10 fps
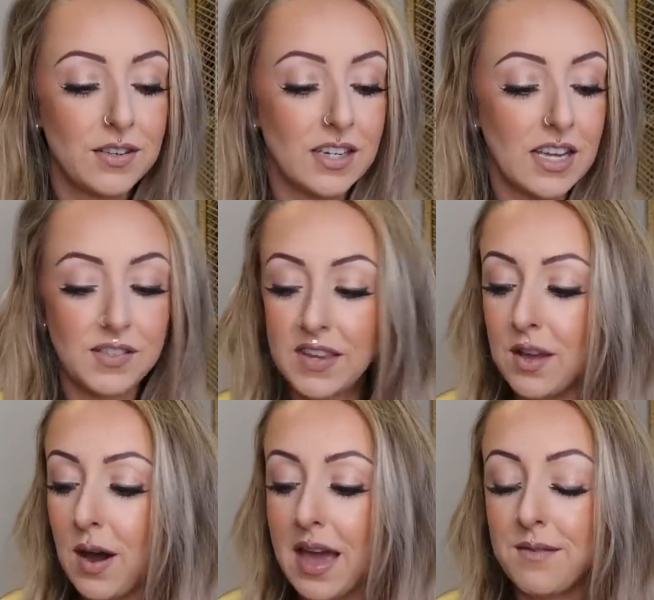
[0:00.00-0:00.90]
For today's
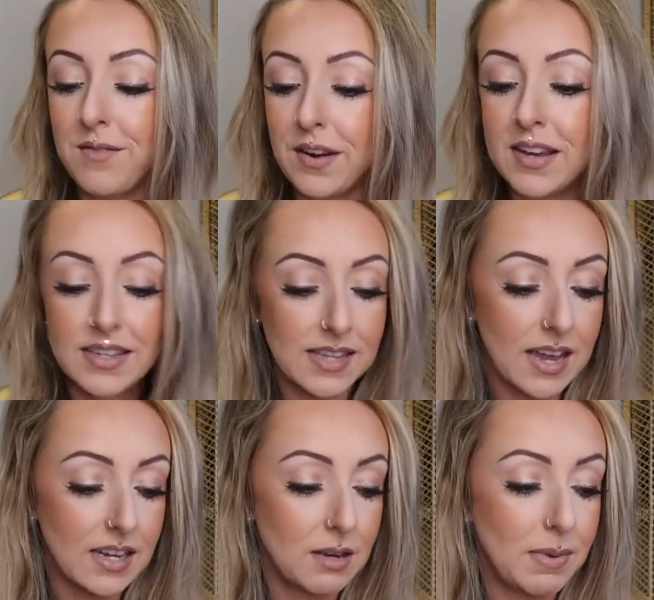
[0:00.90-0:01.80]
video, I am very
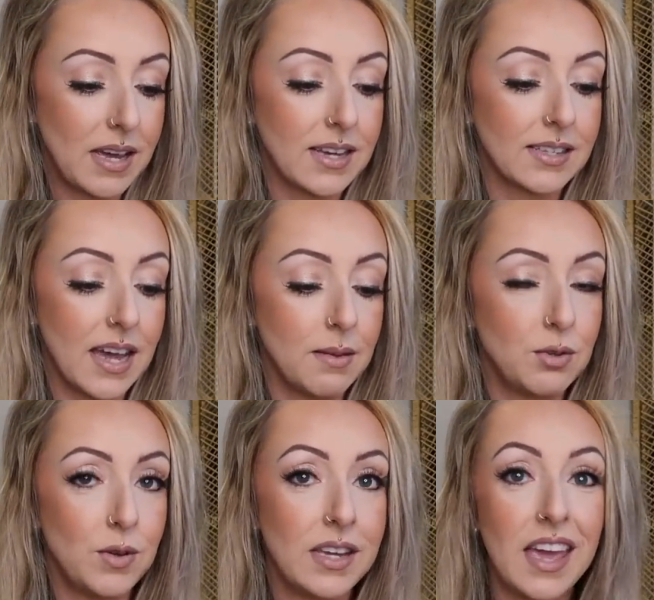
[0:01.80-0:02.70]
excited because I am
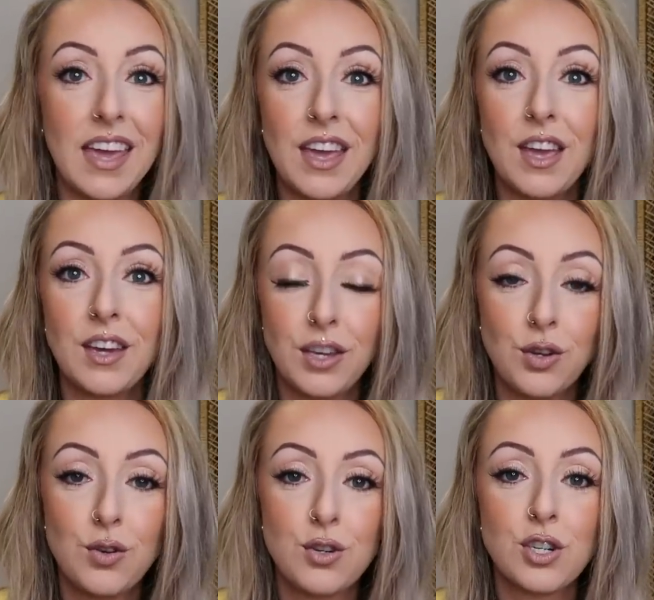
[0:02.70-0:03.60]
doing a
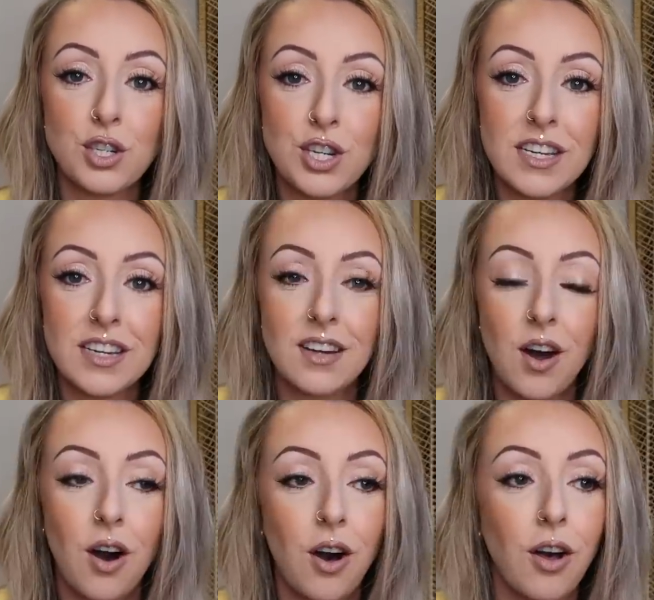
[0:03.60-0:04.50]
huge Shein
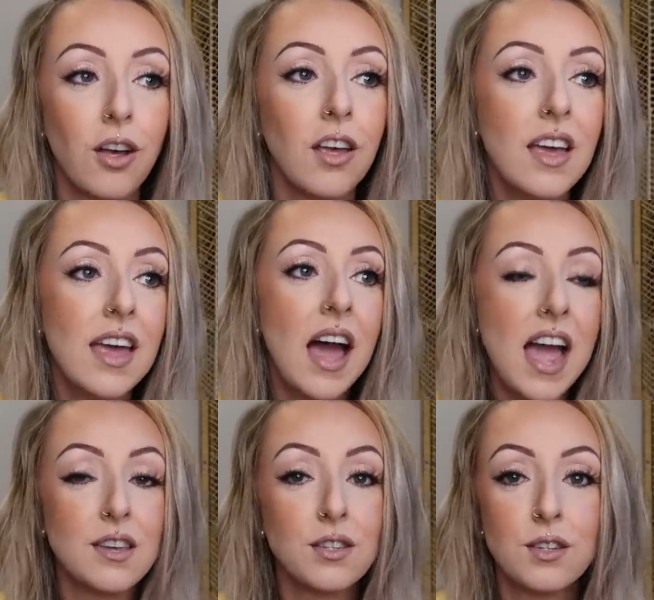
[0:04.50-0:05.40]
haul.
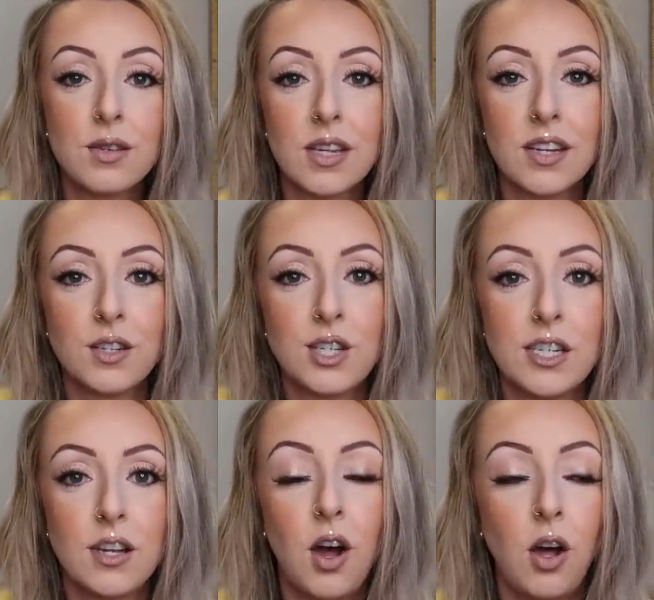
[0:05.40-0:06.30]
I used to do a ton of
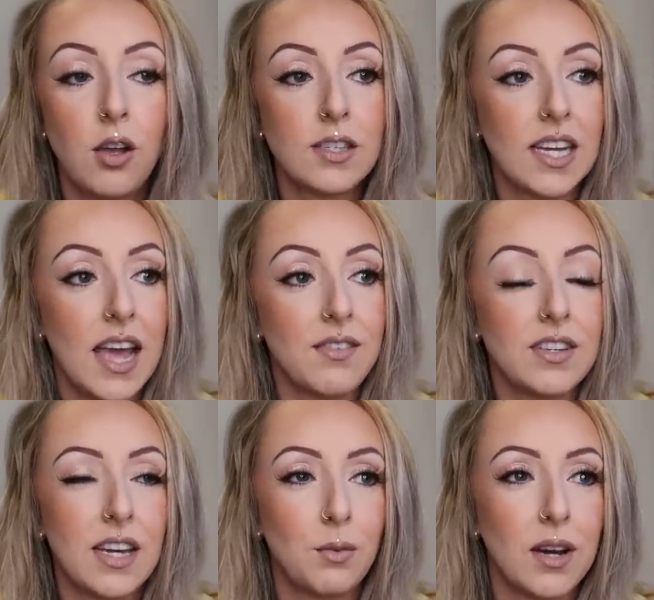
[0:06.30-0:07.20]
Shein hauls and I
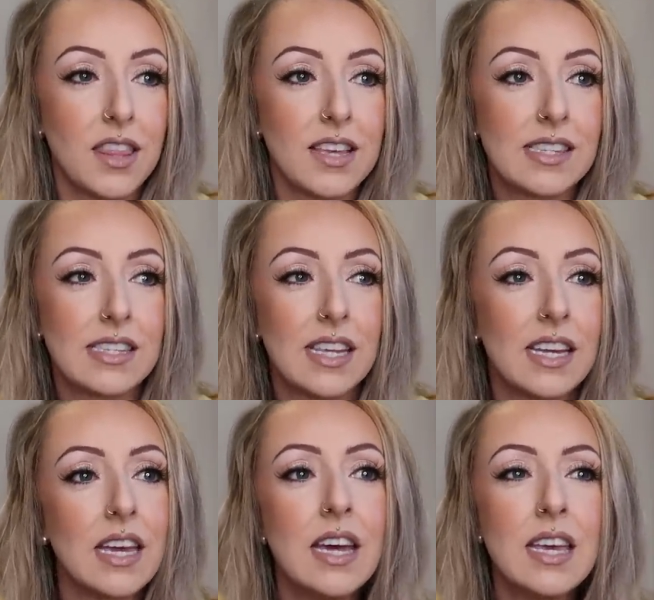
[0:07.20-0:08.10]
haven't done one I think since
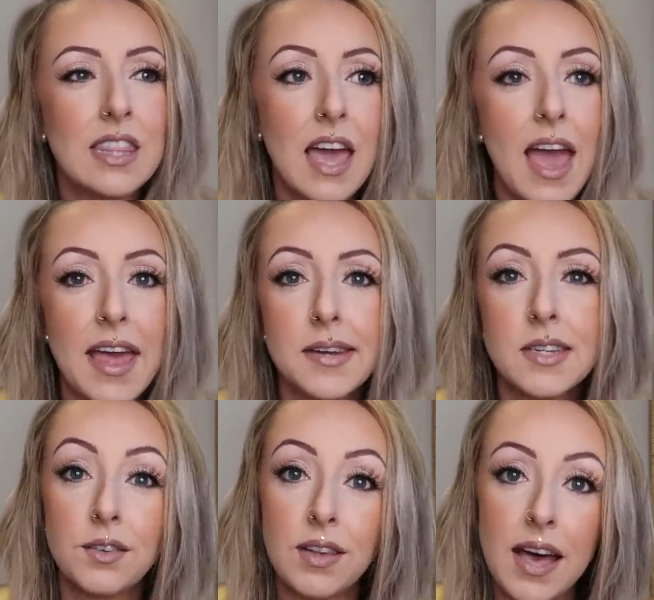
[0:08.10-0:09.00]
like the
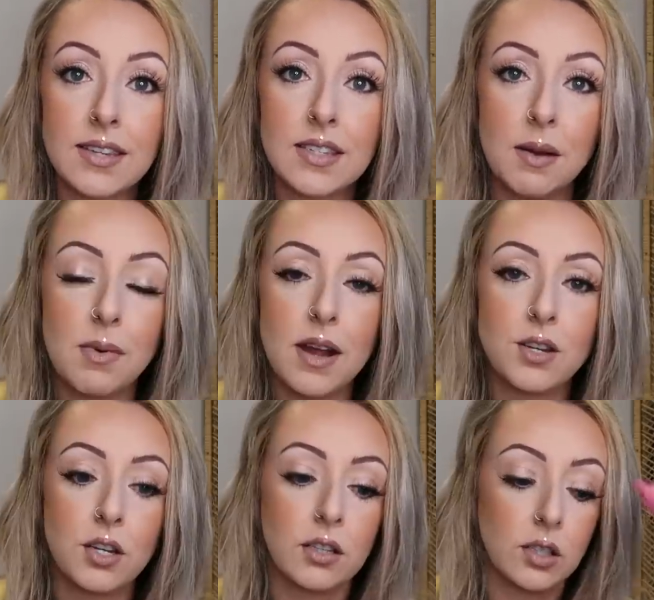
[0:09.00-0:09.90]
end of last summer. I
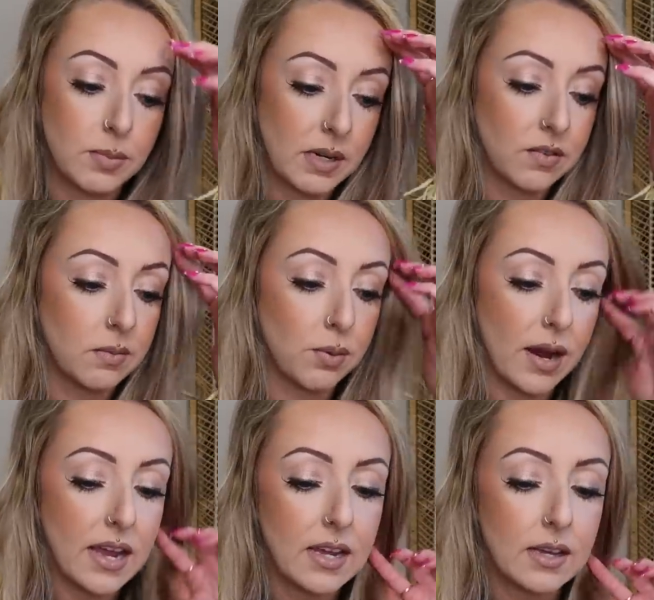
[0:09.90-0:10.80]
took a little bit of a
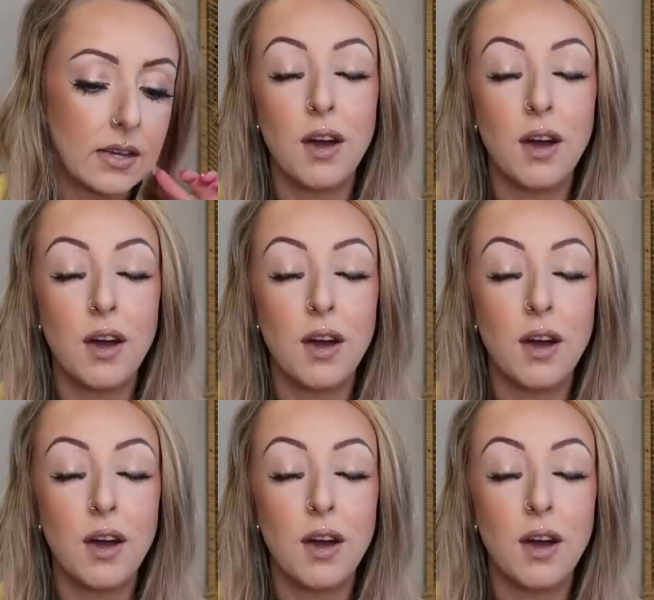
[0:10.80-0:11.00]
break.